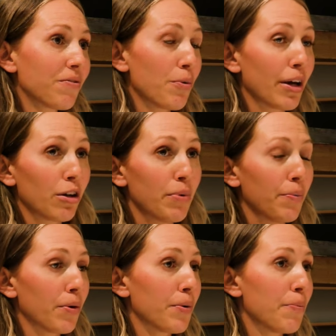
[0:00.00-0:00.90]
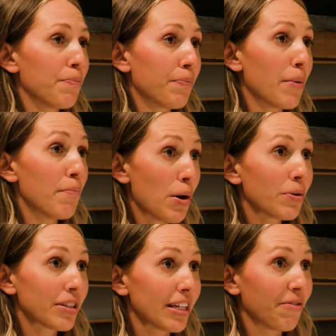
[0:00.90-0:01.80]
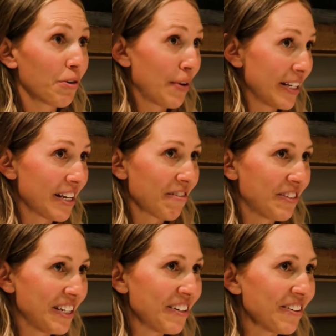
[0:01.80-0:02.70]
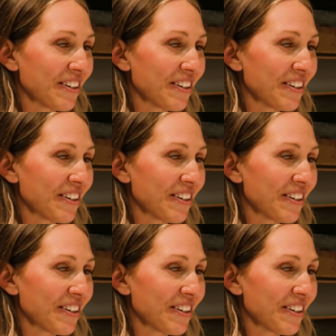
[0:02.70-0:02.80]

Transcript: From you other people, those, but, but mostly from myself, too,